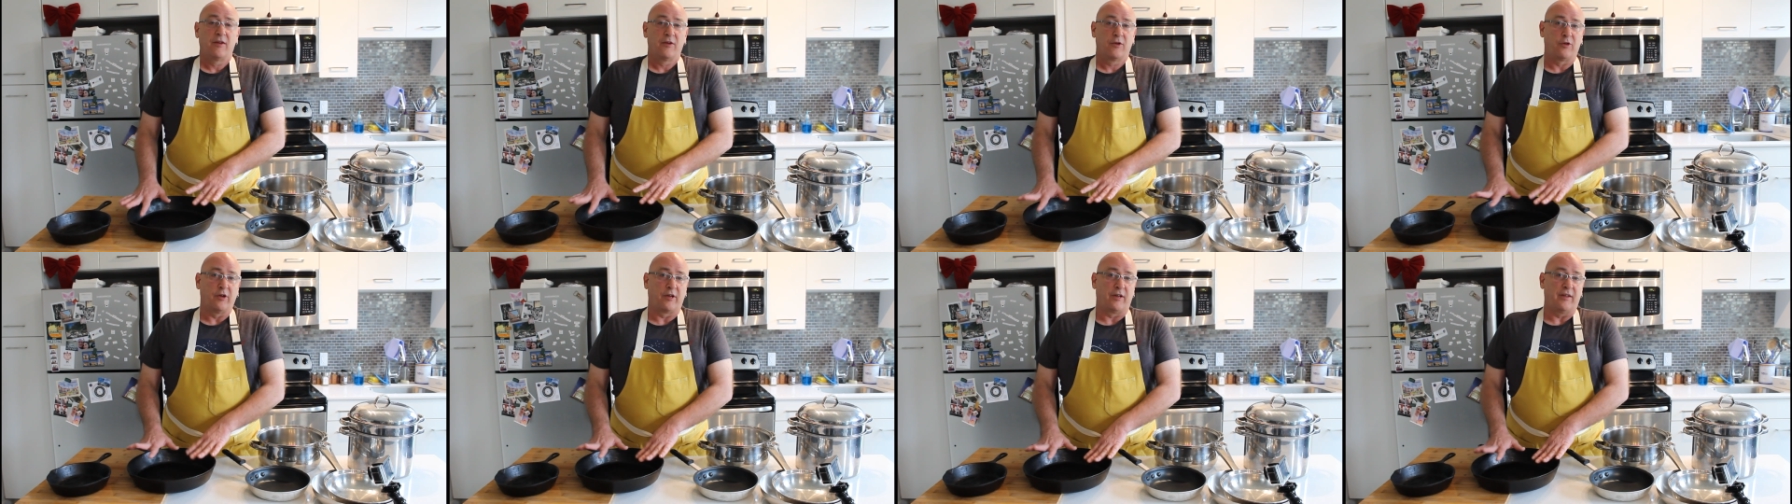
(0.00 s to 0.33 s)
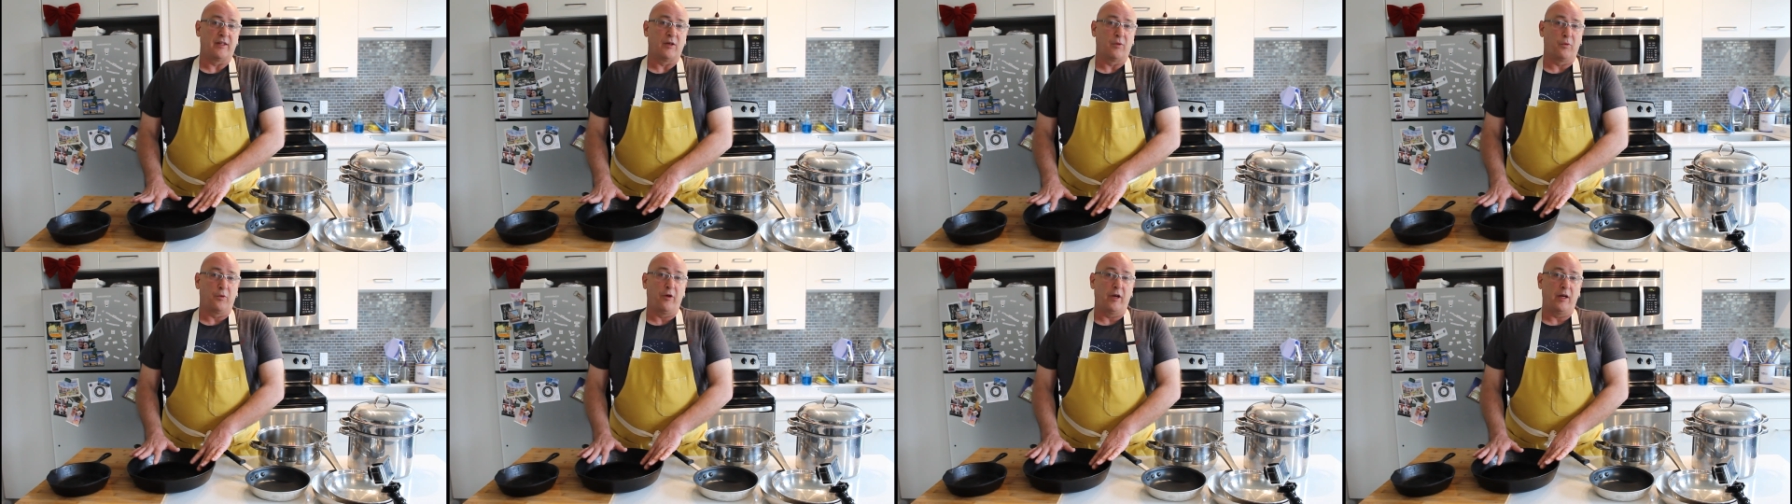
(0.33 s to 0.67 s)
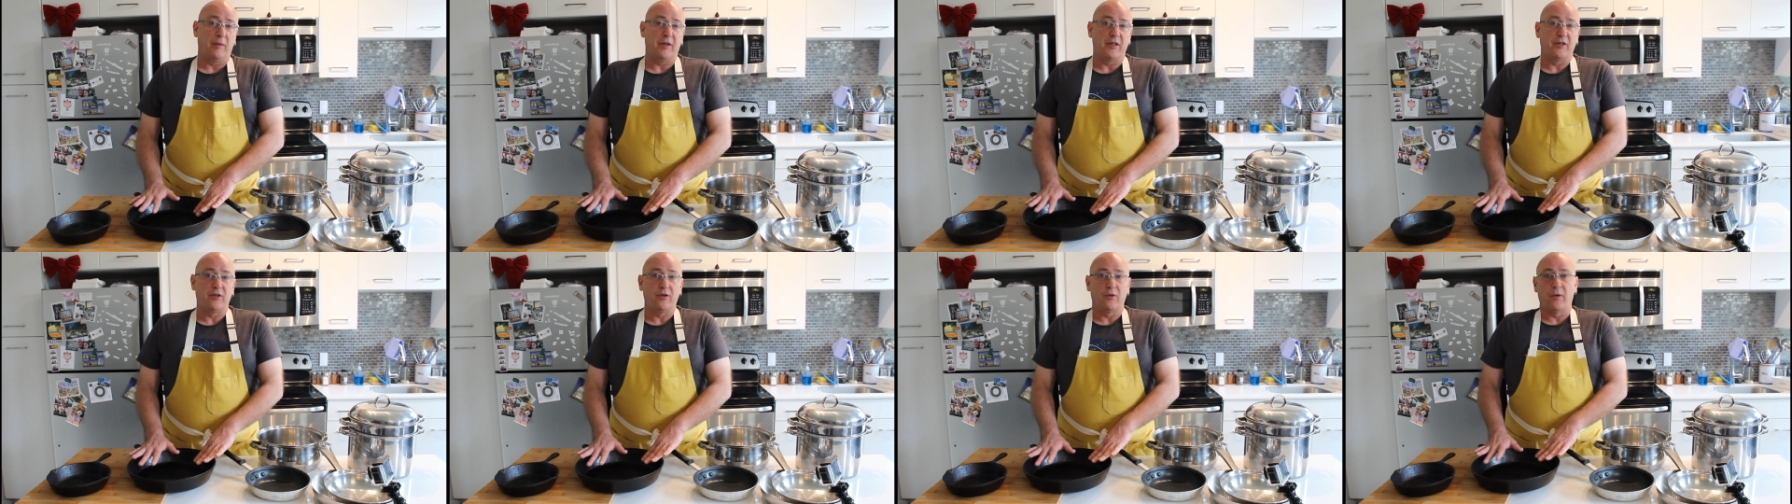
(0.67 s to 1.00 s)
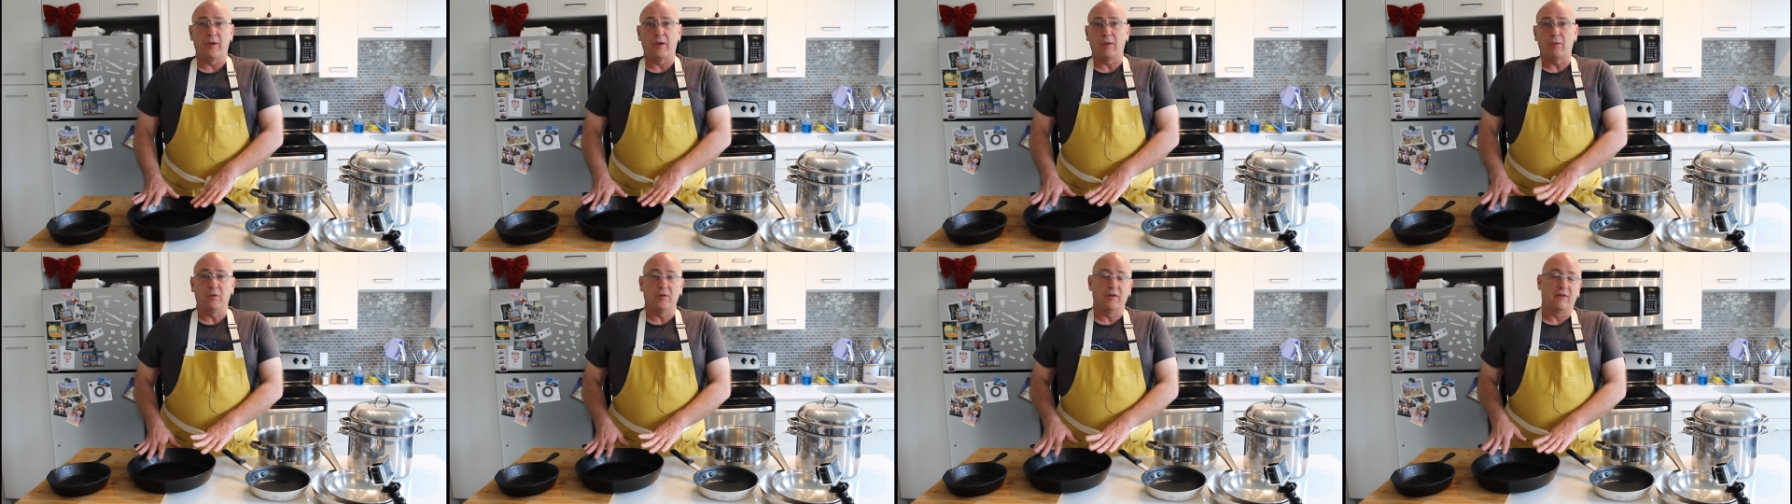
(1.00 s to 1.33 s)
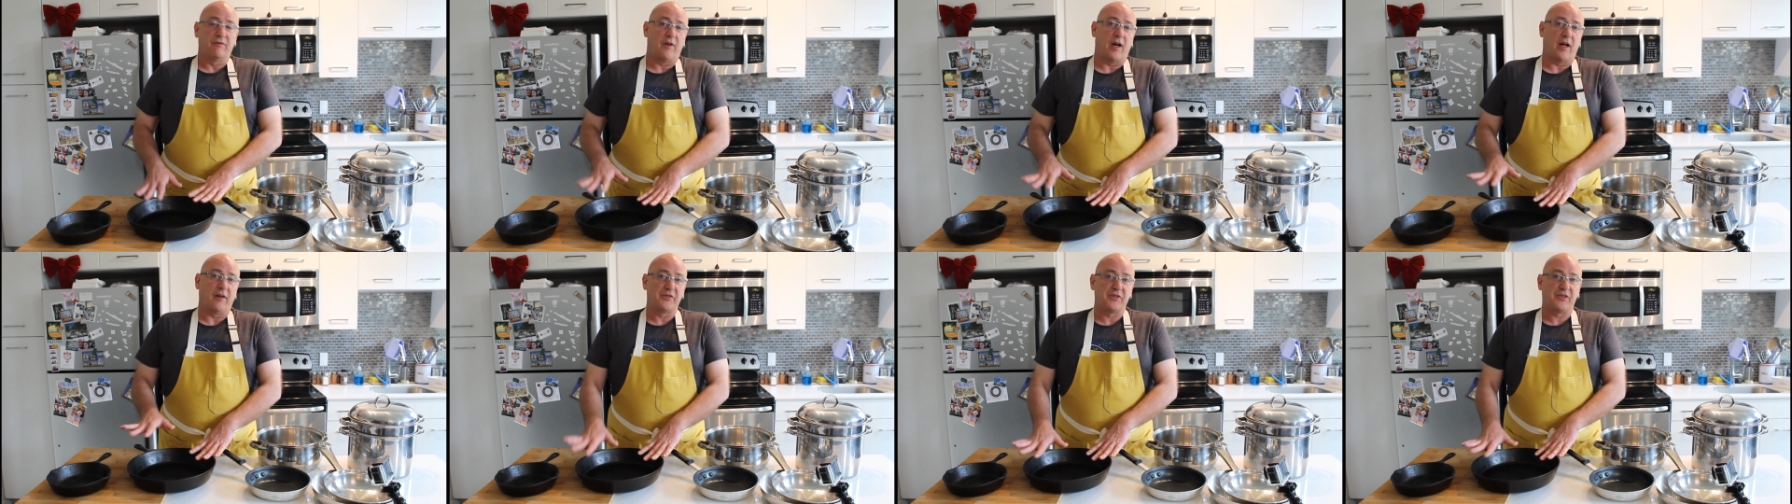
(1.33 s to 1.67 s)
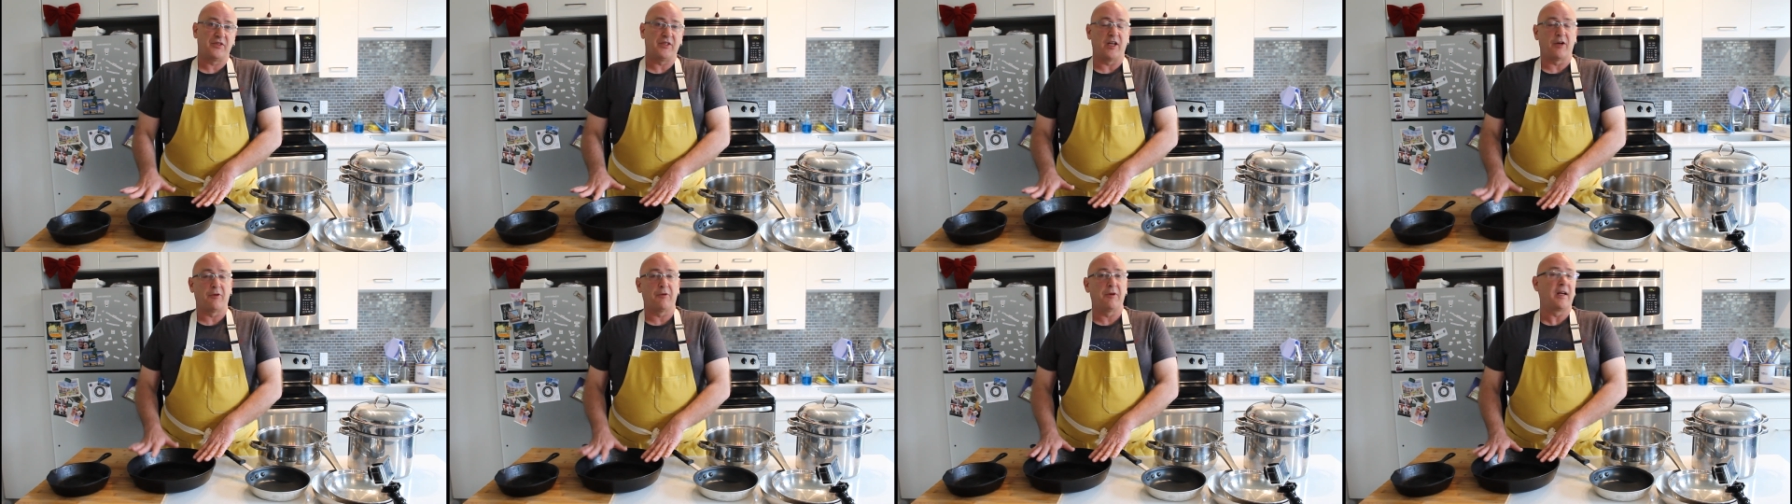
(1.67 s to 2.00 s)
cooking that we're going to be doing will involve
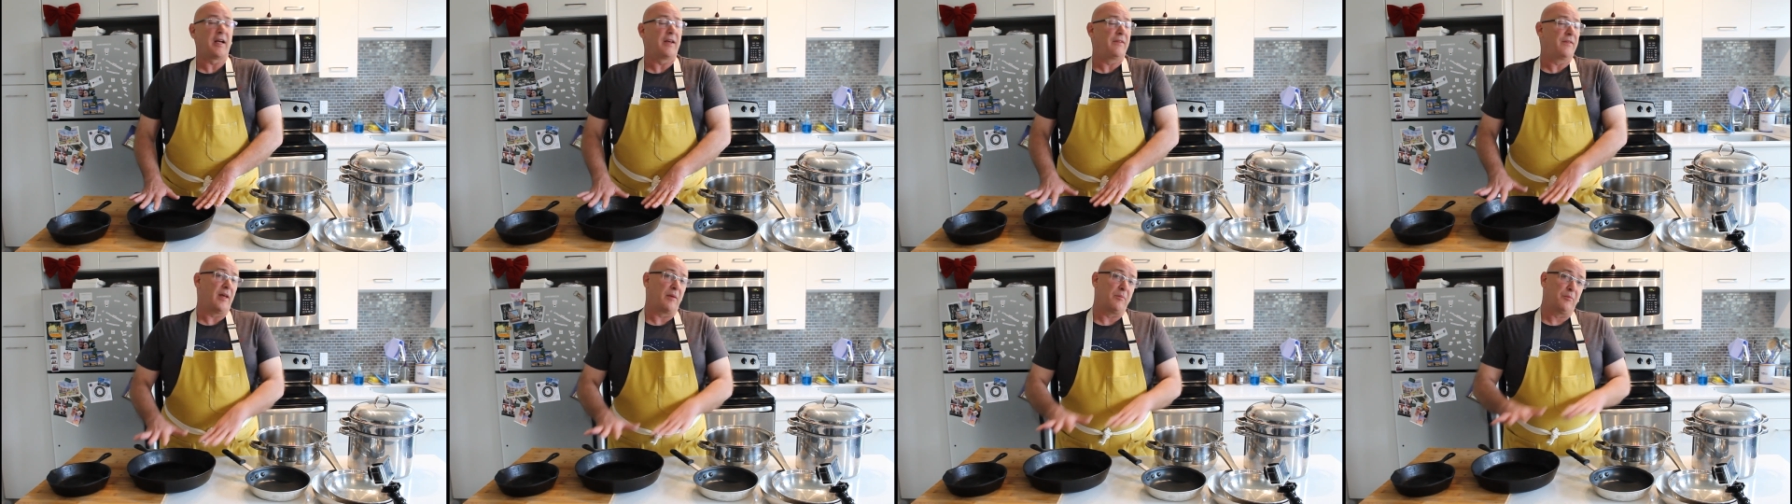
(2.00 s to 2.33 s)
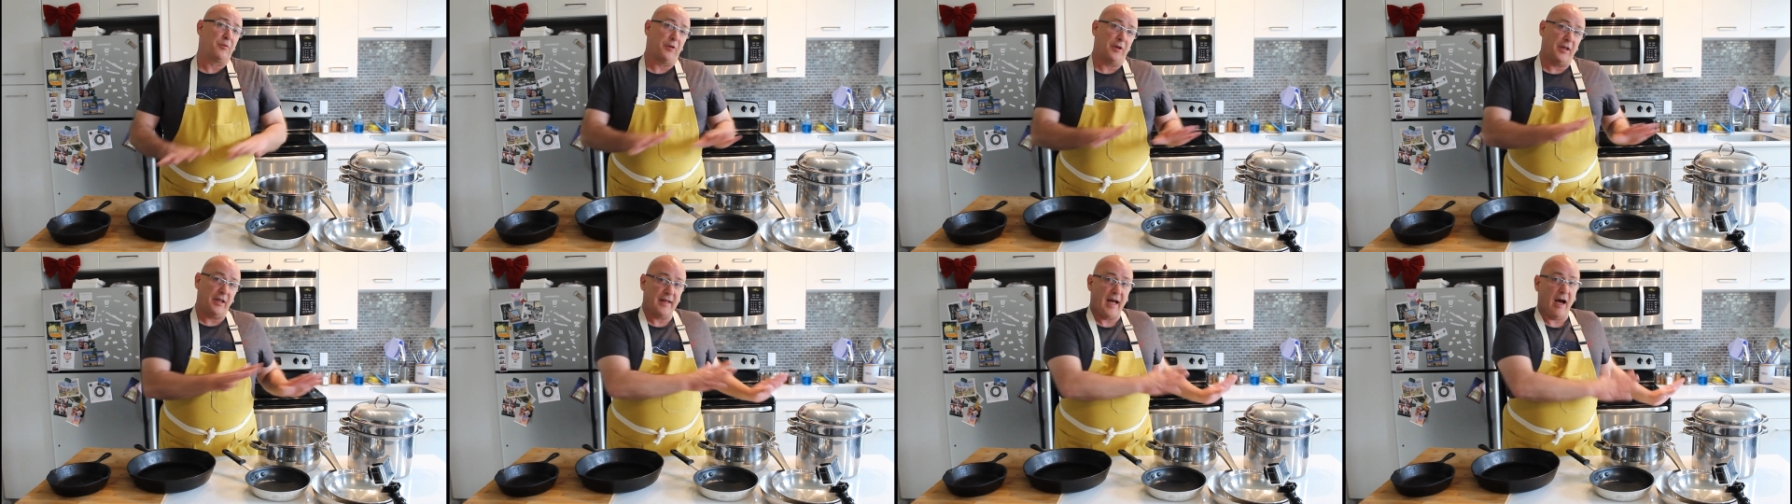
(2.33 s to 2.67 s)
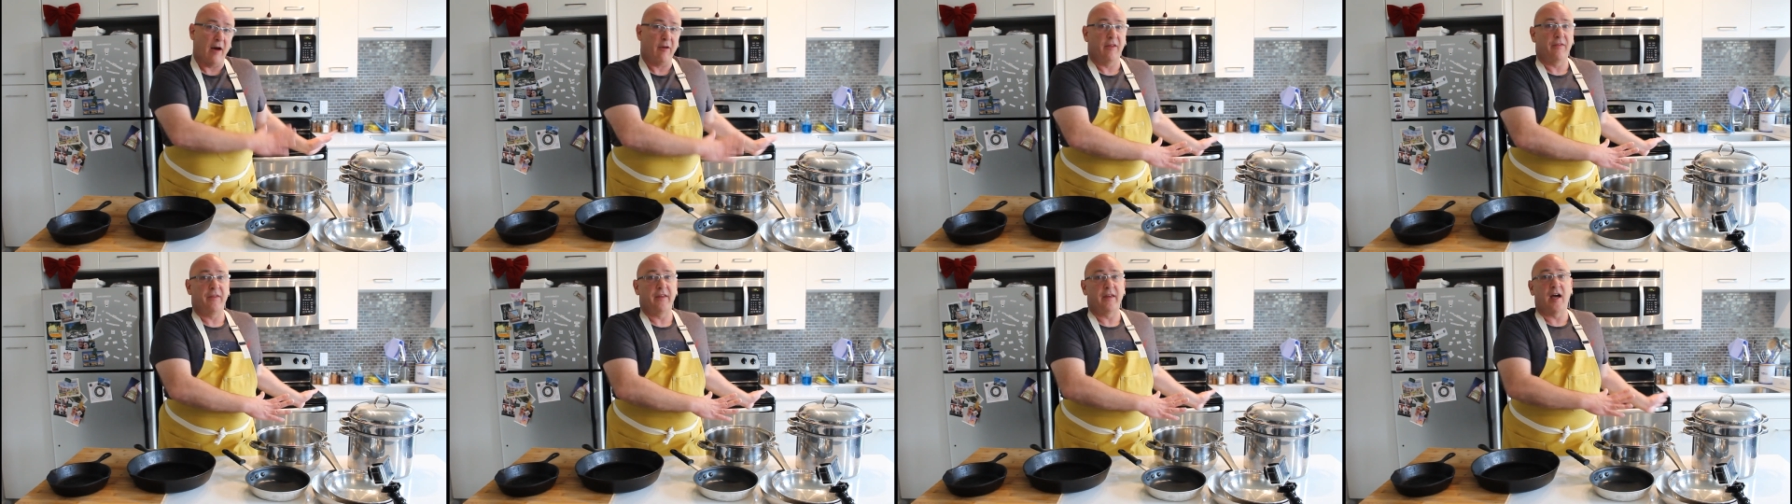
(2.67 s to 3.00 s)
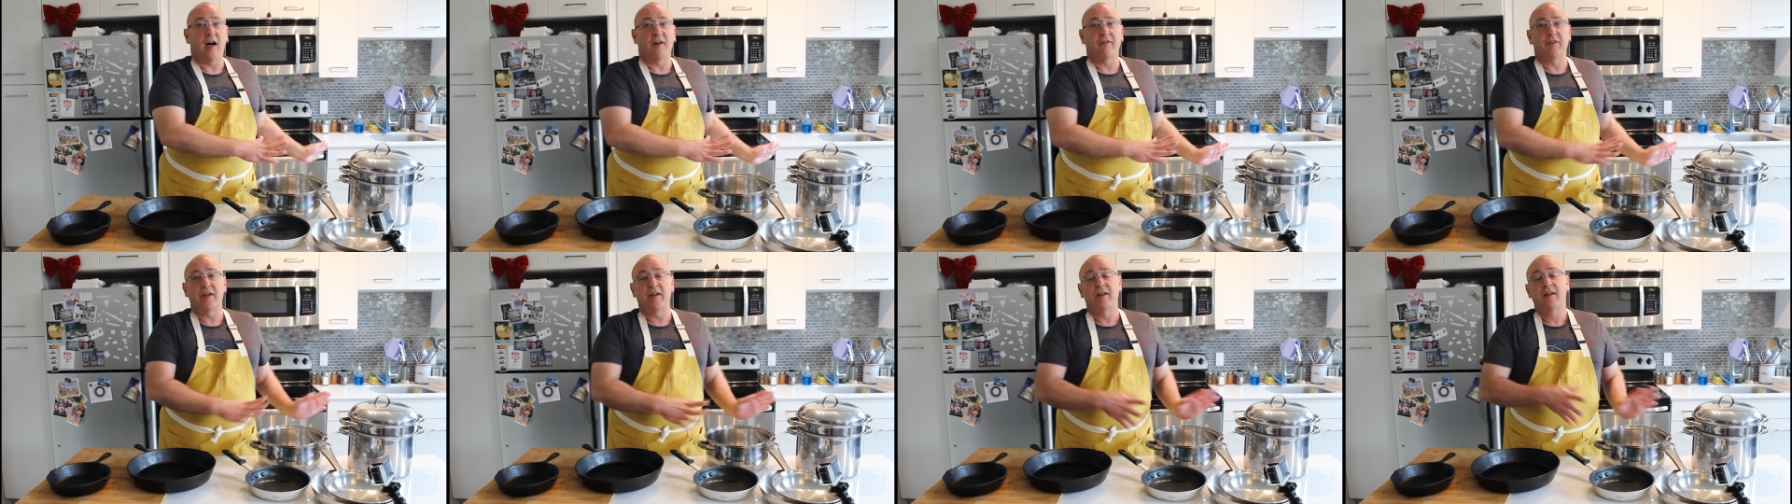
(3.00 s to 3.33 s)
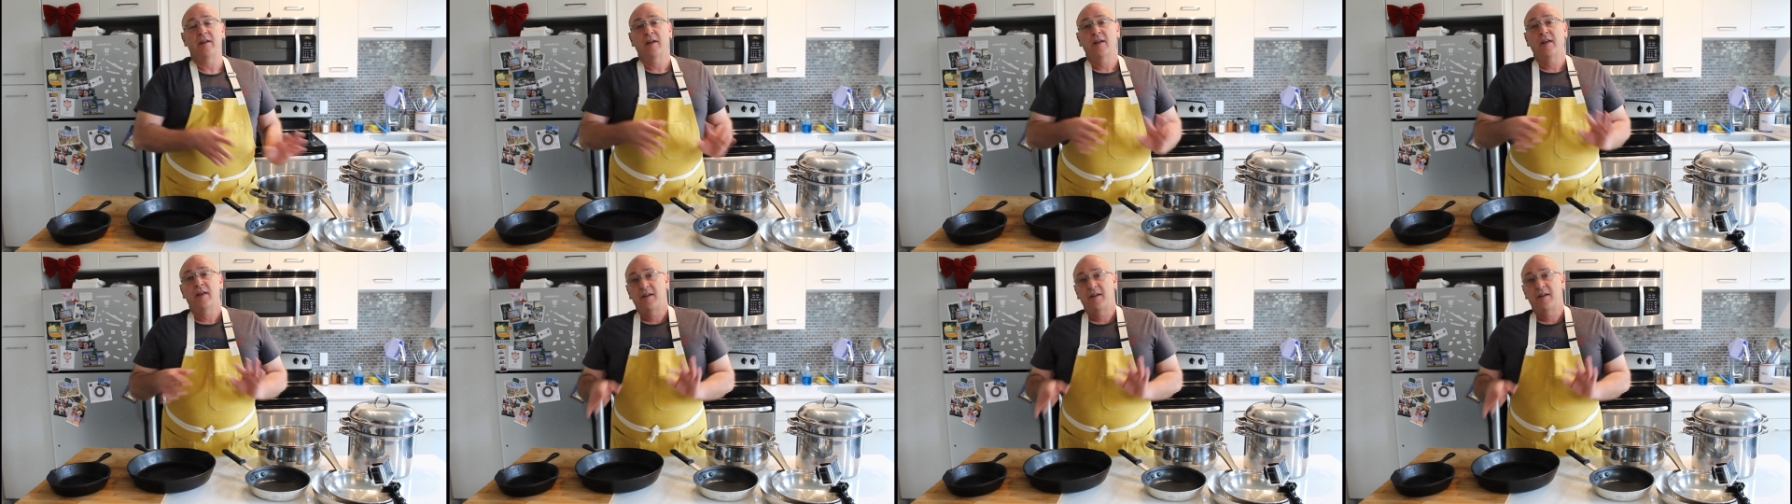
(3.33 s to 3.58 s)
searing and then putting down in the oven